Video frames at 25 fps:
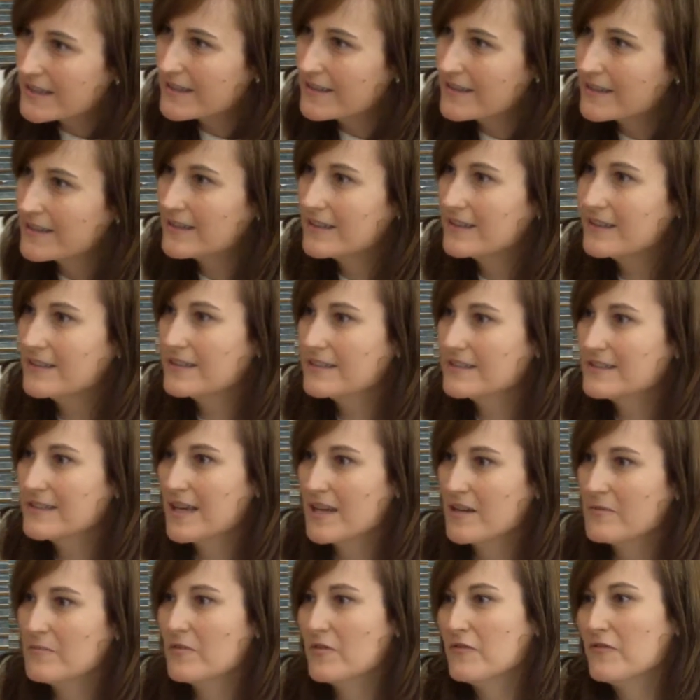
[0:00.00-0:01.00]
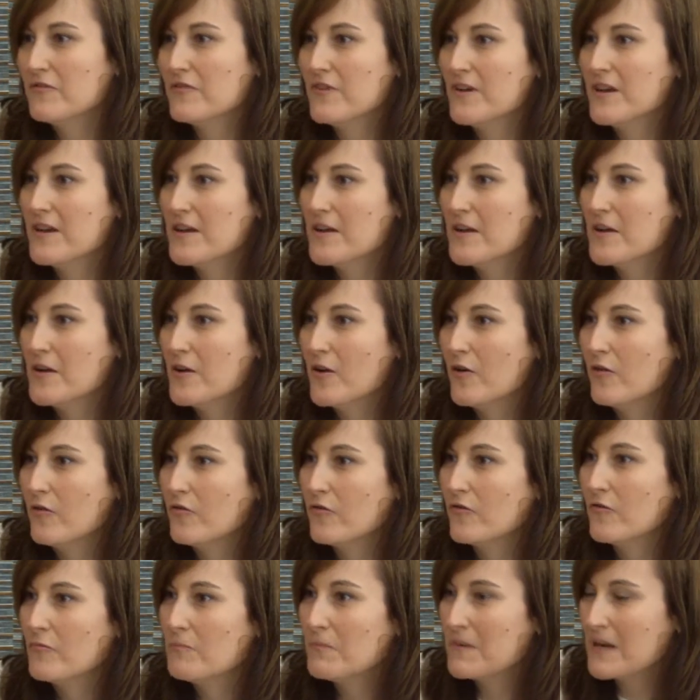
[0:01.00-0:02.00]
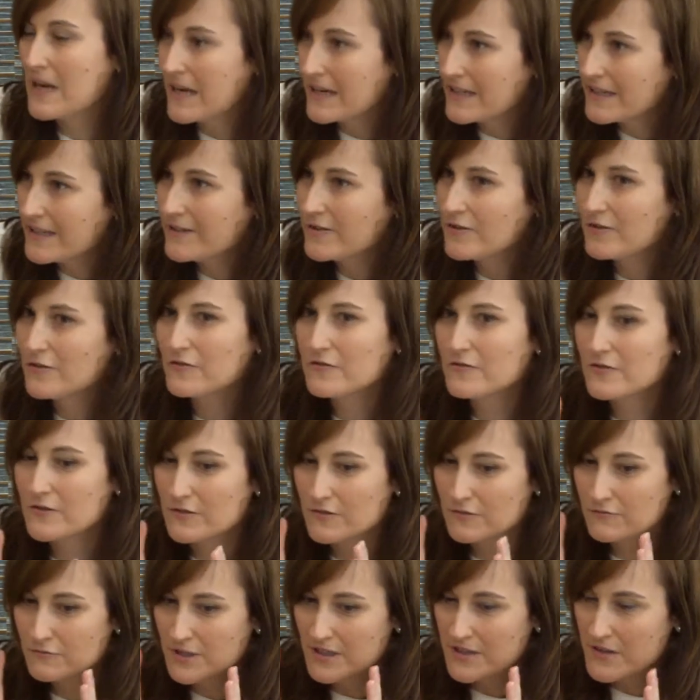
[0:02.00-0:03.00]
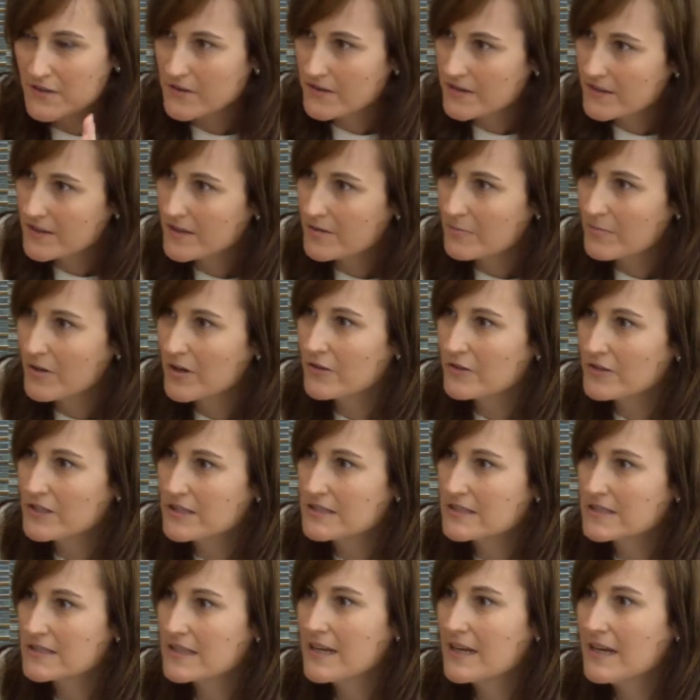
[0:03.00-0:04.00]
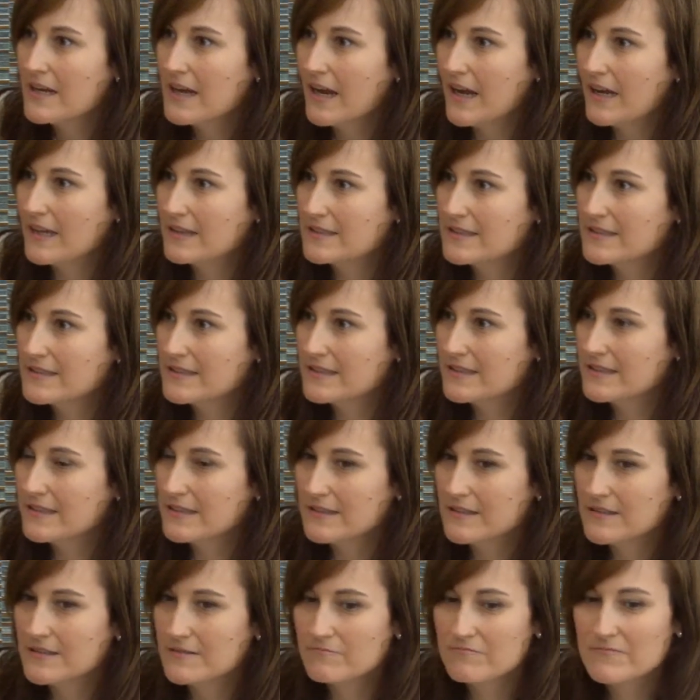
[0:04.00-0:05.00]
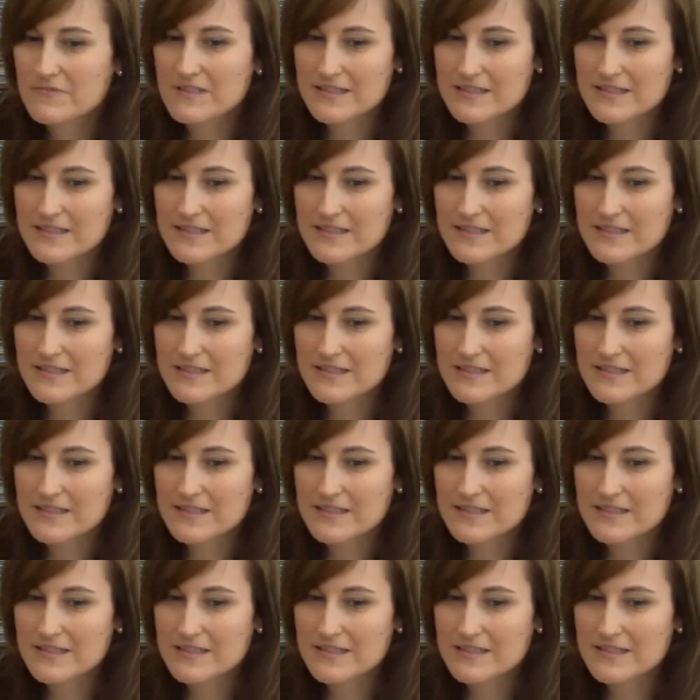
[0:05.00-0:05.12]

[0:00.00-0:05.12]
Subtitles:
take the time of planning, of really thinking about it, and